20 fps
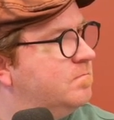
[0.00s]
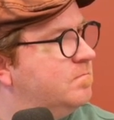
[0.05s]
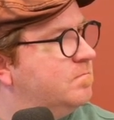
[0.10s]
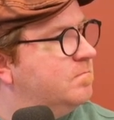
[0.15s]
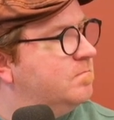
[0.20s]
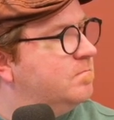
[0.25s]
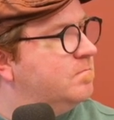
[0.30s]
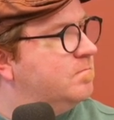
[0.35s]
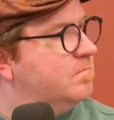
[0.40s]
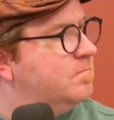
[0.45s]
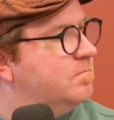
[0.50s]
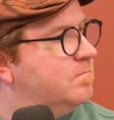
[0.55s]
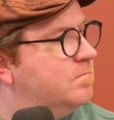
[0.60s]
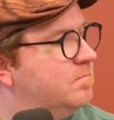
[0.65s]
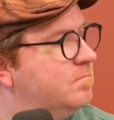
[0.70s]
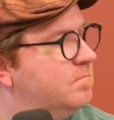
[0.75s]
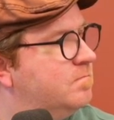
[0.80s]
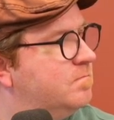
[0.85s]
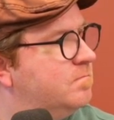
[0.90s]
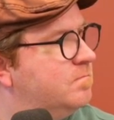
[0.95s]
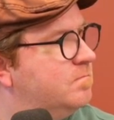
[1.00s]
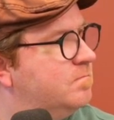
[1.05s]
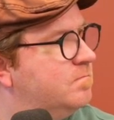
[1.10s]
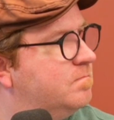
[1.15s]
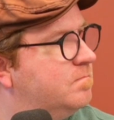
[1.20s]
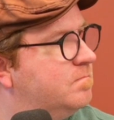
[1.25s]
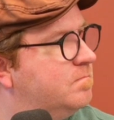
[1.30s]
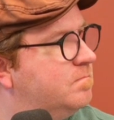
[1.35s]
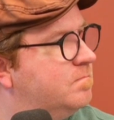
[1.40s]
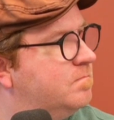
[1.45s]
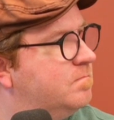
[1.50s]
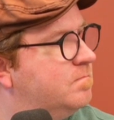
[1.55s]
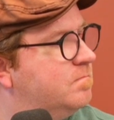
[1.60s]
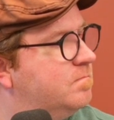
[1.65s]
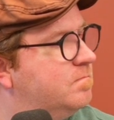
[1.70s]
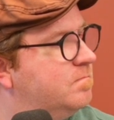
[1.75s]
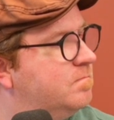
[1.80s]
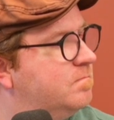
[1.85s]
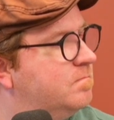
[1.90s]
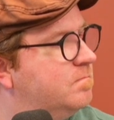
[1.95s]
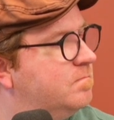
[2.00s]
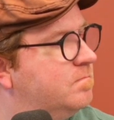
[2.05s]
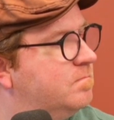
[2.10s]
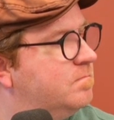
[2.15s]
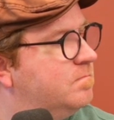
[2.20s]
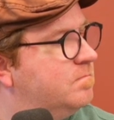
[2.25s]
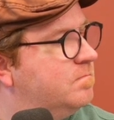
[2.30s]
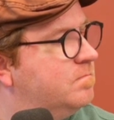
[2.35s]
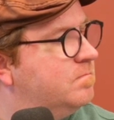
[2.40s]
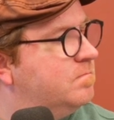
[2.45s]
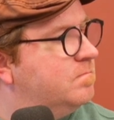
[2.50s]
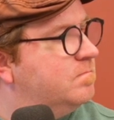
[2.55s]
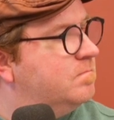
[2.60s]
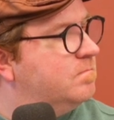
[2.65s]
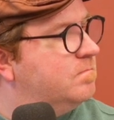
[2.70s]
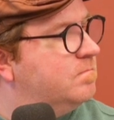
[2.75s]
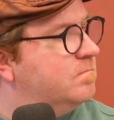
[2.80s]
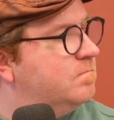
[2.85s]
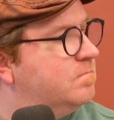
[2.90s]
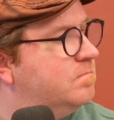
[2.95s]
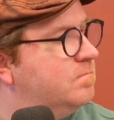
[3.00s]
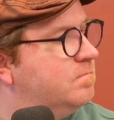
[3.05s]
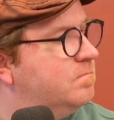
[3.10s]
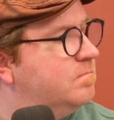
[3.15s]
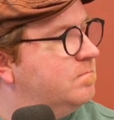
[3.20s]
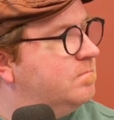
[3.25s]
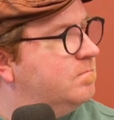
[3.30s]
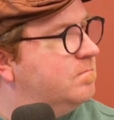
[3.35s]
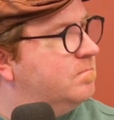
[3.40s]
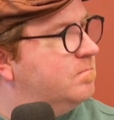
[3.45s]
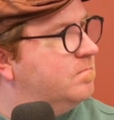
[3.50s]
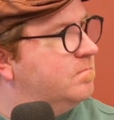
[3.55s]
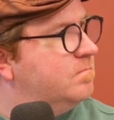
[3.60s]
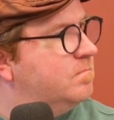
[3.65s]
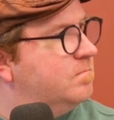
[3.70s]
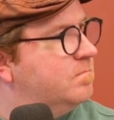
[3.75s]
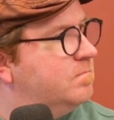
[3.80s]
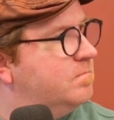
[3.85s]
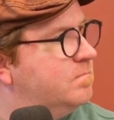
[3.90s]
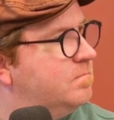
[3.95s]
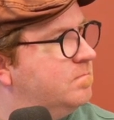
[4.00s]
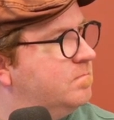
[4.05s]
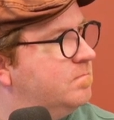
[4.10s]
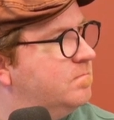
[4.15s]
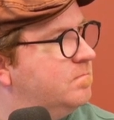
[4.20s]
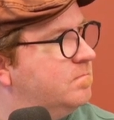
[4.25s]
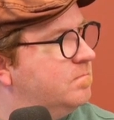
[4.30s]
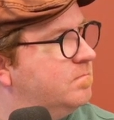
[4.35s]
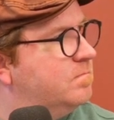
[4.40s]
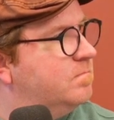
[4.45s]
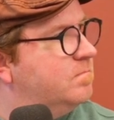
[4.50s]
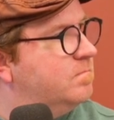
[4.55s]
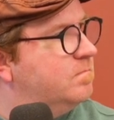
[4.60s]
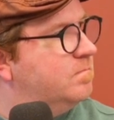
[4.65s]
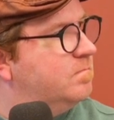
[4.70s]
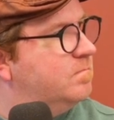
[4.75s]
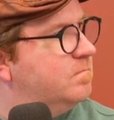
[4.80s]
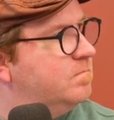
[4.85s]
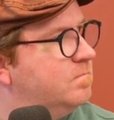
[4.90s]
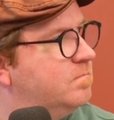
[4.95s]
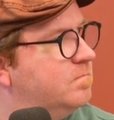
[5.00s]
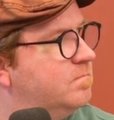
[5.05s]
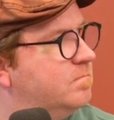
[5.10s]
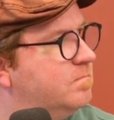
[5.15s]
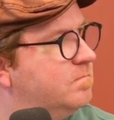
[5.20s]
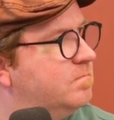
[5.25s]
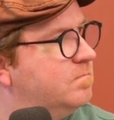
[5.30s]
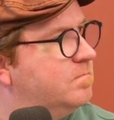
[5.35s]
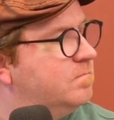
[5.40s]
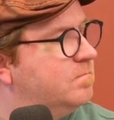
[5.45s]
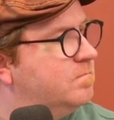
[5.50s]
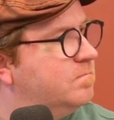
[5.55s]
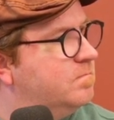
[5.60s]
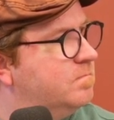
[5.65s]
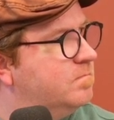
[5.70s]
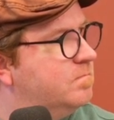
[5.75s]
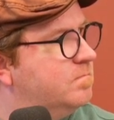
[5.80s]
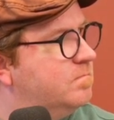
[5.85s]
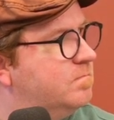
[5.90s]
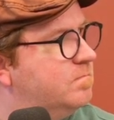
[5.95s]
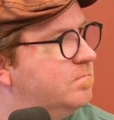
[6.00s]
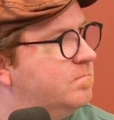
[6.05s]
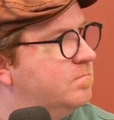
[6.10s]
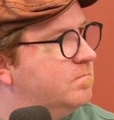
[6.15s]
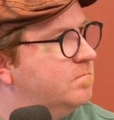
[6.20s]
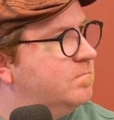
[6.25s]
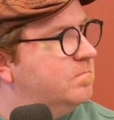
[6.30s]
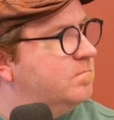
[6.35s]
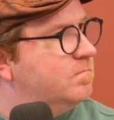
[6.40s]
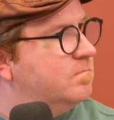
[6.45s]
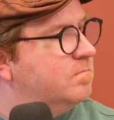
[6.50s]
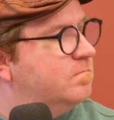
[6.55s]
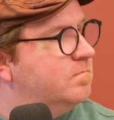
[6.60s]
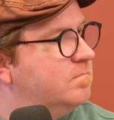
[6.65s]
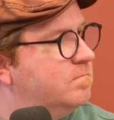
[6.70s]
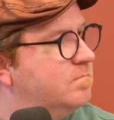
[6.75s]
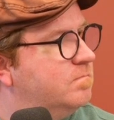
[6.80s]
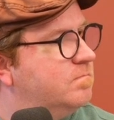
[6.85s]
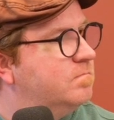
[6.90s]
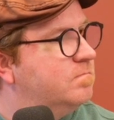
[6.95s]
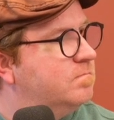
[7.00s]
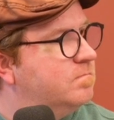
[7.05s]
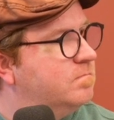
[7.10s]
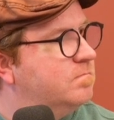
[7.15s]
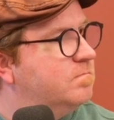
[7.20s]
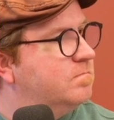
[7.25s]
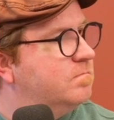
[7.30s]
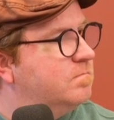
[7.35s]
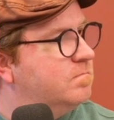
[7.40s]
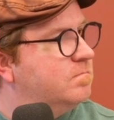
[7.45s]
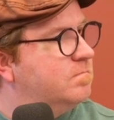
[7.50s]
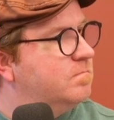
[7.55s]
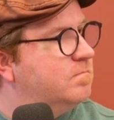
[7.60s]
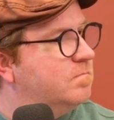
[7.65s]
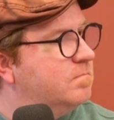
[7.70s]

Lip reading: This person isn't speaking.